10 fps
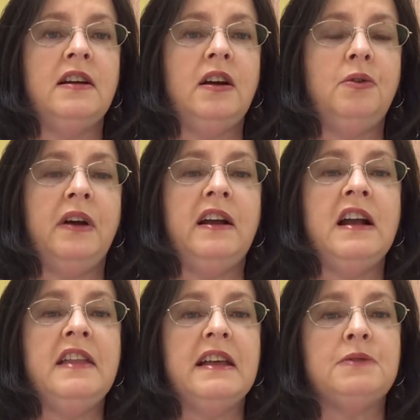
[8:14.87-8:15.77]

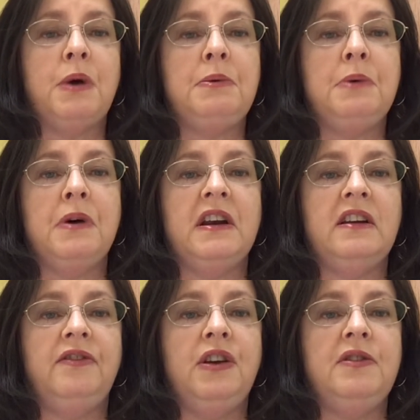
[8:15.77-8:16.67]
Okay, that's why we wanted
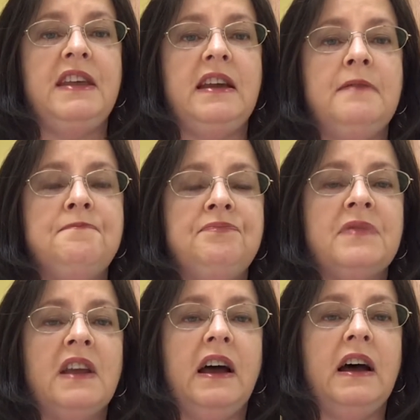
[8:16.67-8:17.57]
a few of
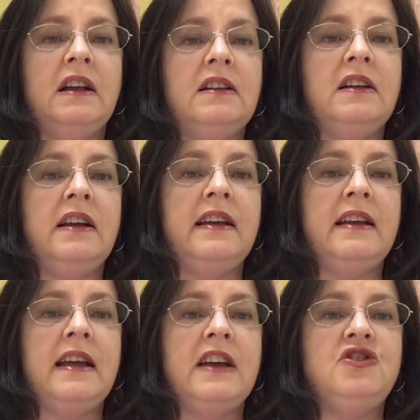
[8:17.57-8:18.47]
the
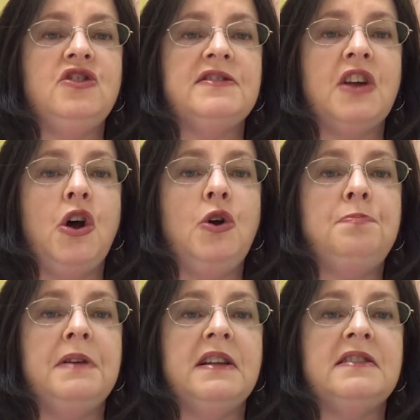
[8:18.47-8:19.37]
edges
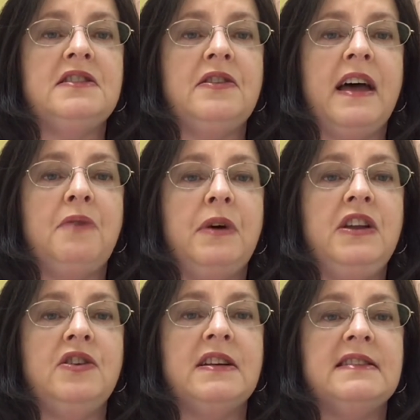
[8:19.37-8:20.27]
open, so that way
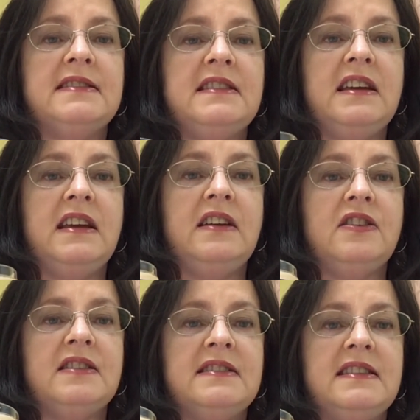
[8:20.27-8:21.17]
you can see
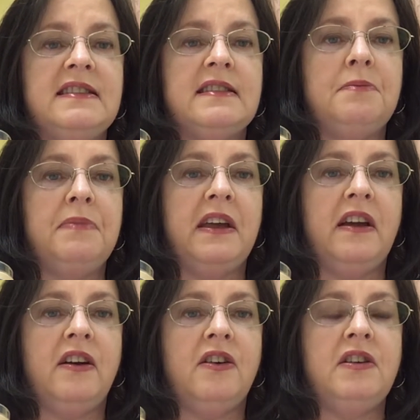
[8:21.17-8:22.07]
some
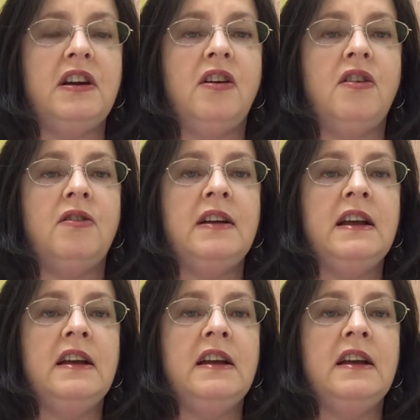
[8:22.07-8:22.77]
there and all.